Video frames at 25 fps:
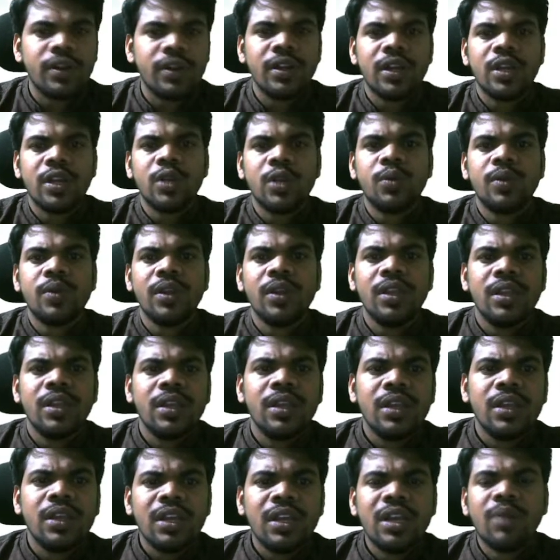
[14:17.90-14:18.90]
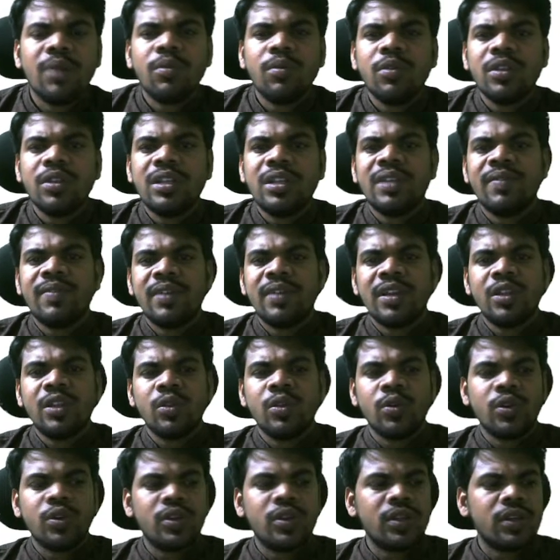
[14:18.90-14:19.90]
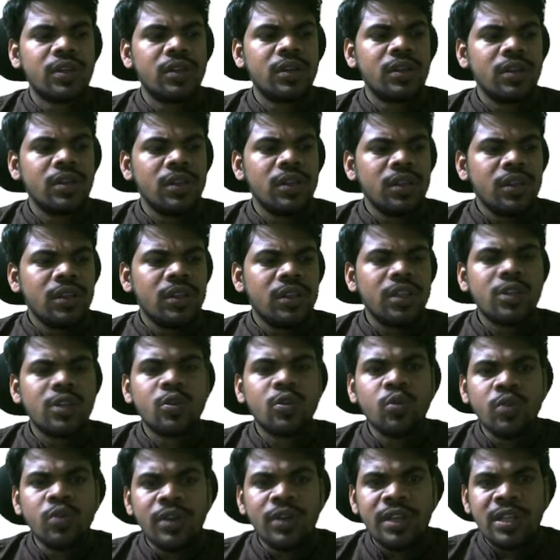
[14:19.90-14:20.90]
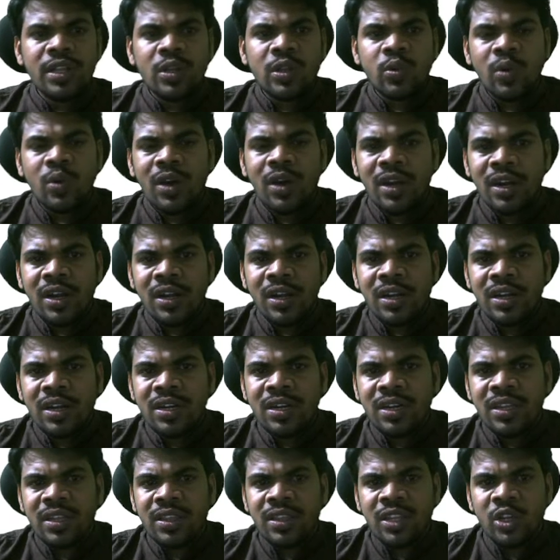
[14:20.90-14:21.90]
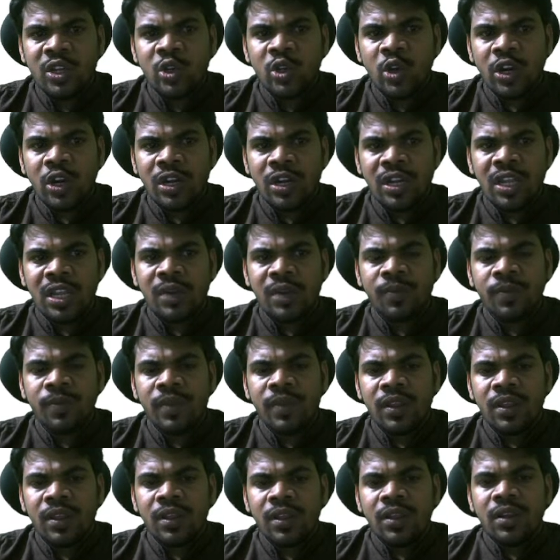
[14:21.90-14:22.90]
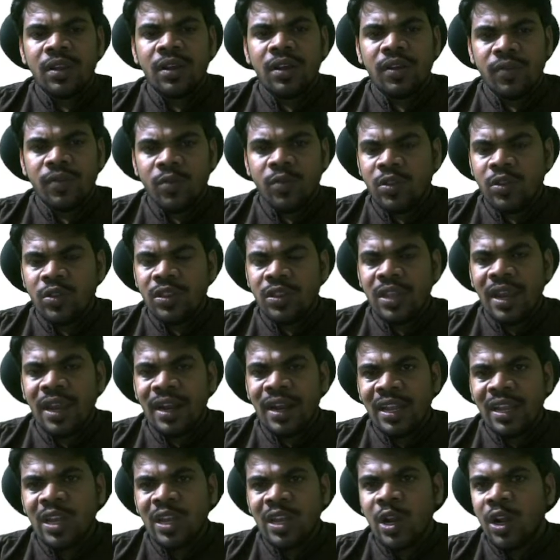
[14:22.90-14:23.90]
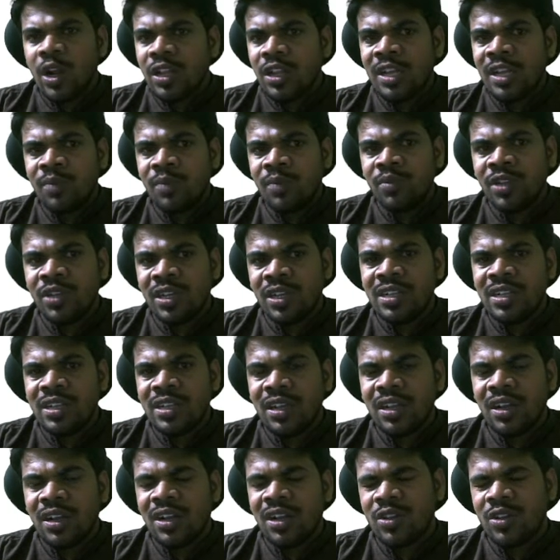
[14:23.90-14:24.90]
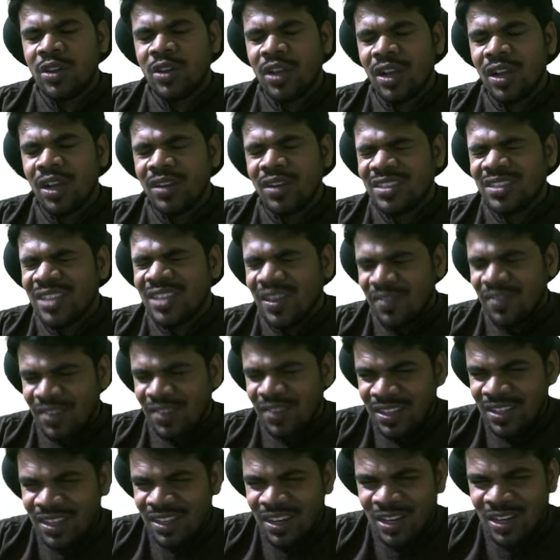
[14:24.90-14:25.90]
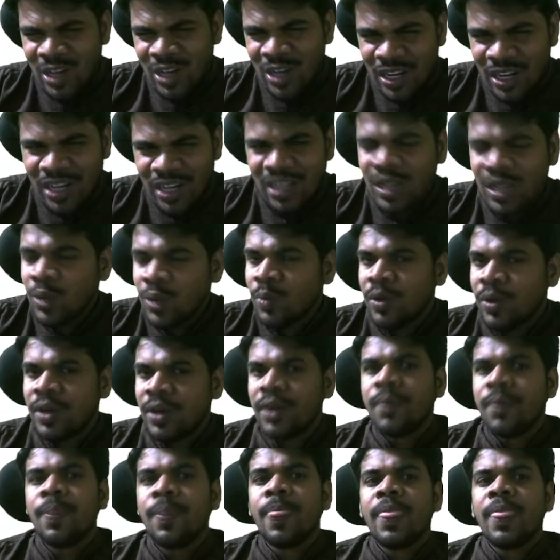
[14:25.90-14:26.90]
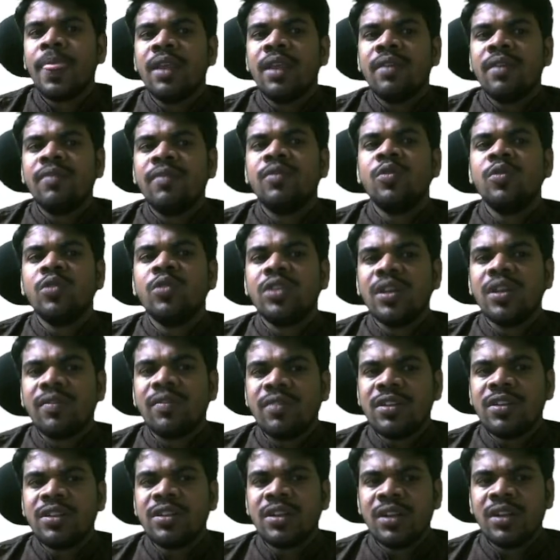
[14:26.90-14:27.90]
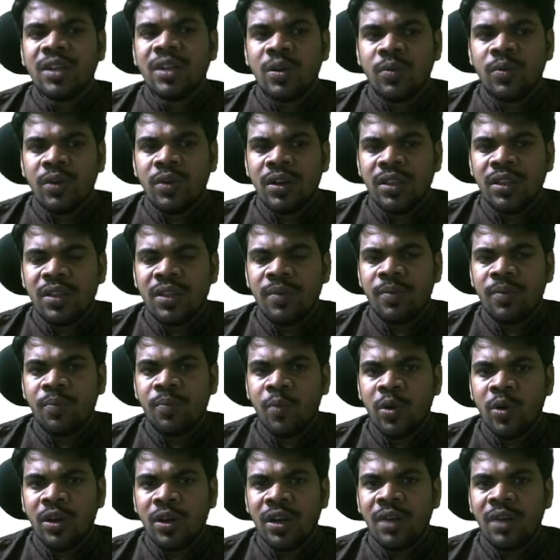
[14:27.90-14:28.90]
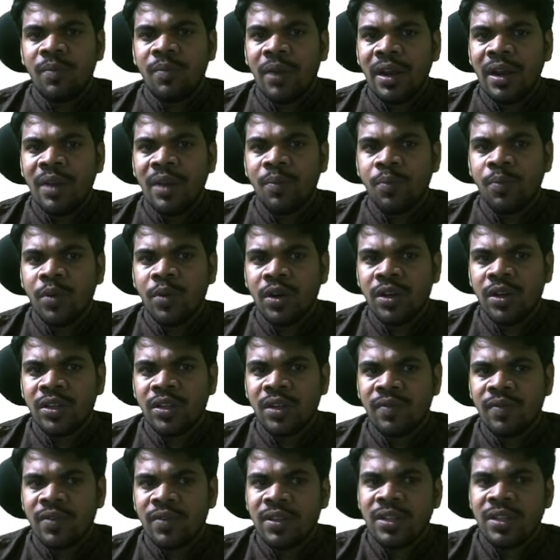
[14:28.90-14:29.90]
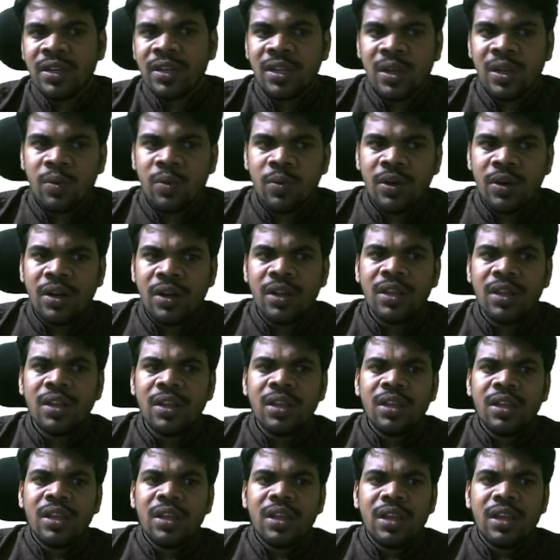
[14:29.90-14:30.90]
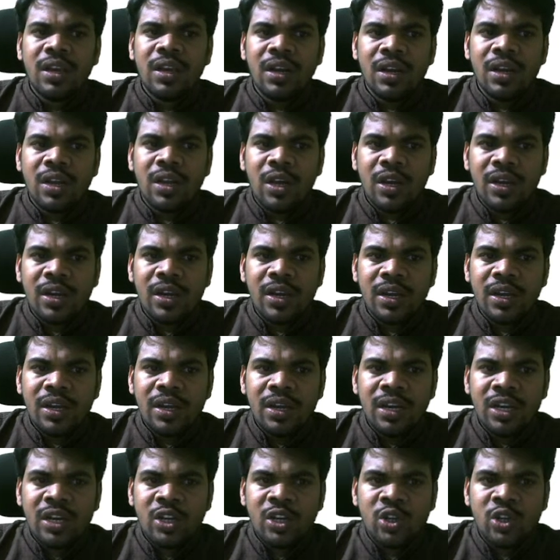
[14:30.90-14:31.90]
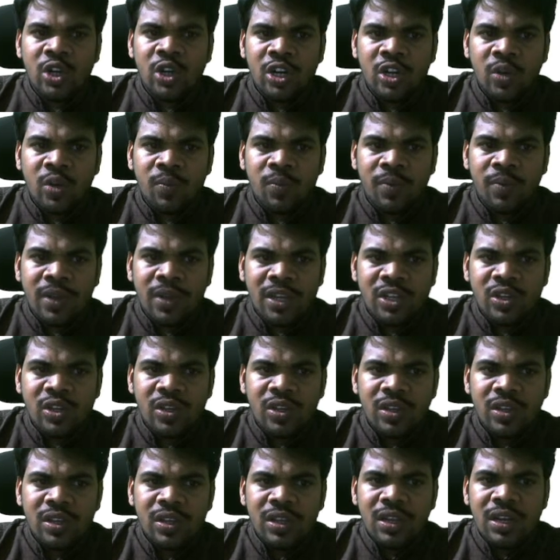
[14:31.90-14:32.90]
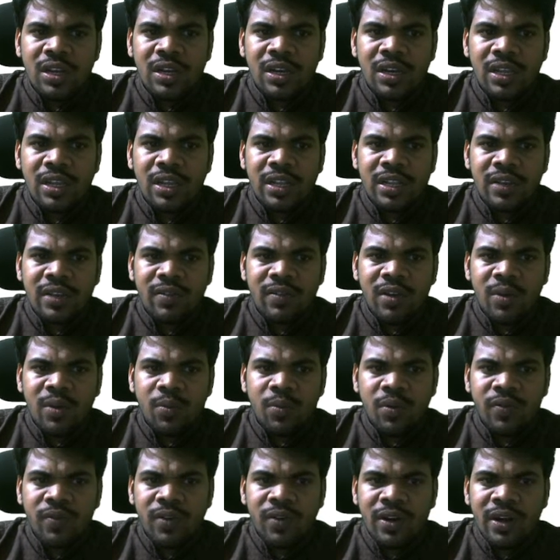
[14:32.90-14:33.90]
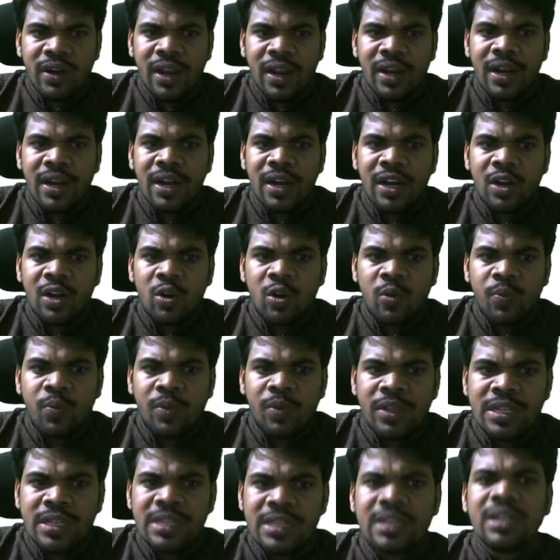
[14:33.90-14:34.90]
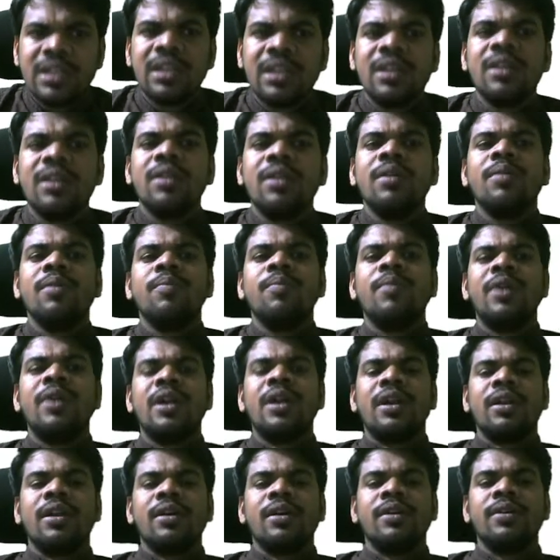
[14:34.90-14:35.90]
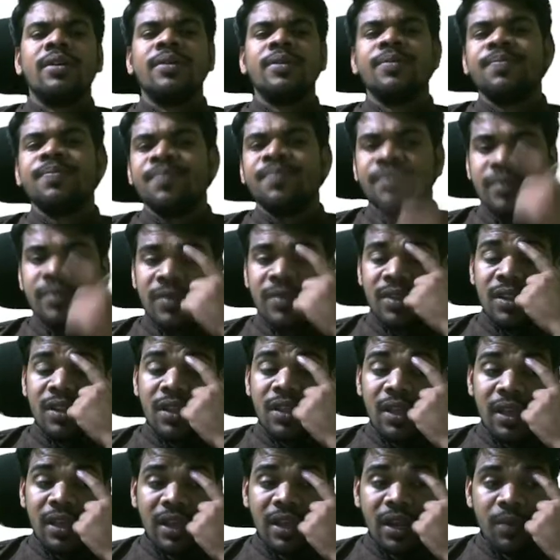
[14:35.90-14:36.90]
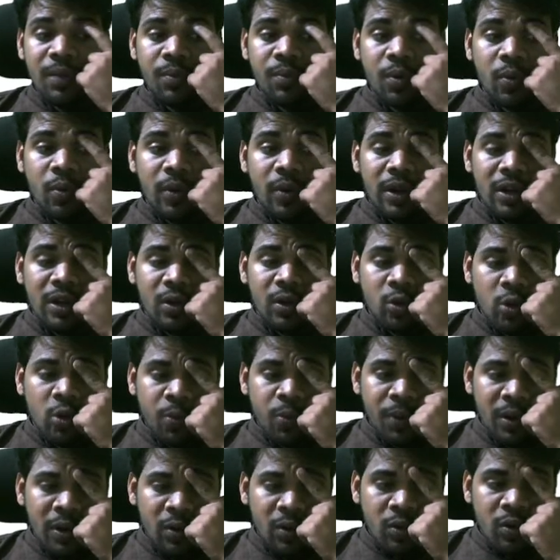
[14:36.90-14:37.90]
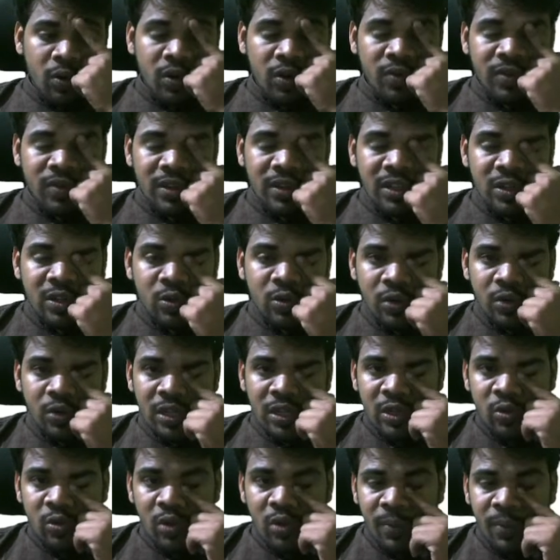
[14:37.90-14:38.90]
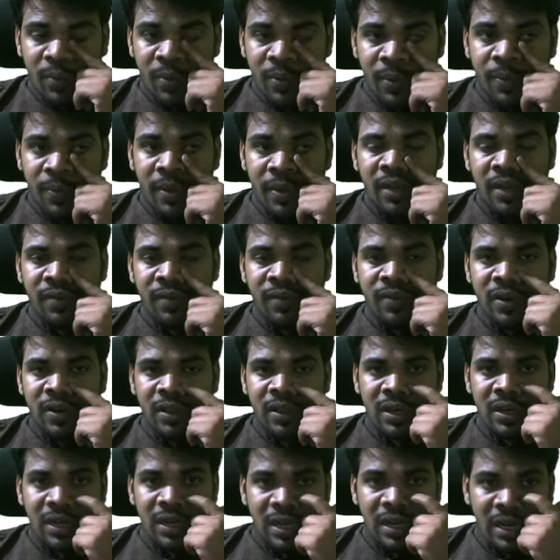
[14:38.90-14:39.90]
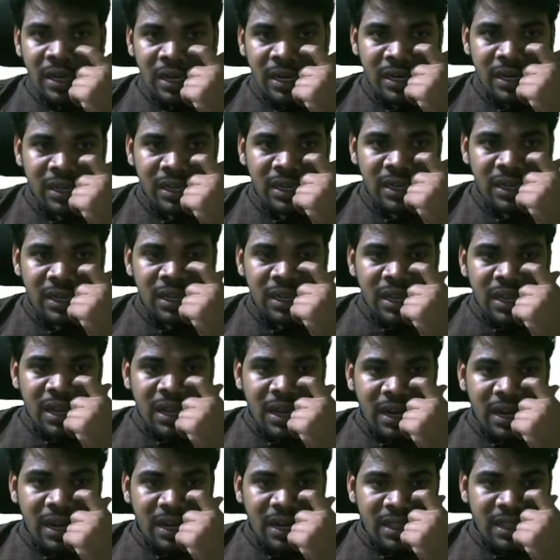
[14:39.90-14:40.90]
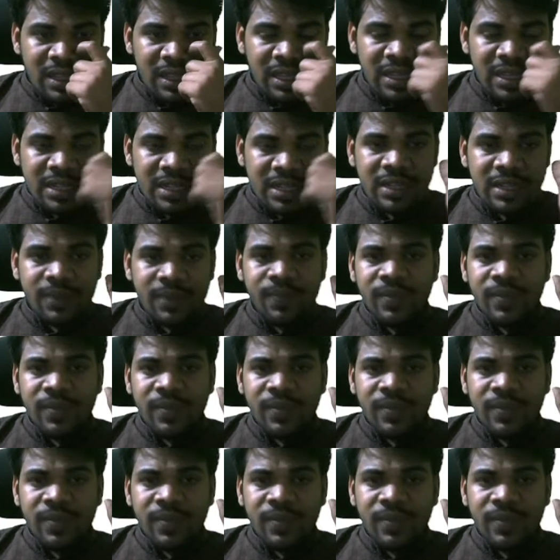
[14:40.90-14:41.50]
Janeshwari. Come to the 17th question. The students who are interested in the short term, of course, the entire all subjects, all chapters are not yet covered. Few chapters are covered. The main important chapters are covered in Target NEET short term batch. It is available for 900 rupees. But I can provide a coupon codes for the students who are preparing for the NEET. And in this,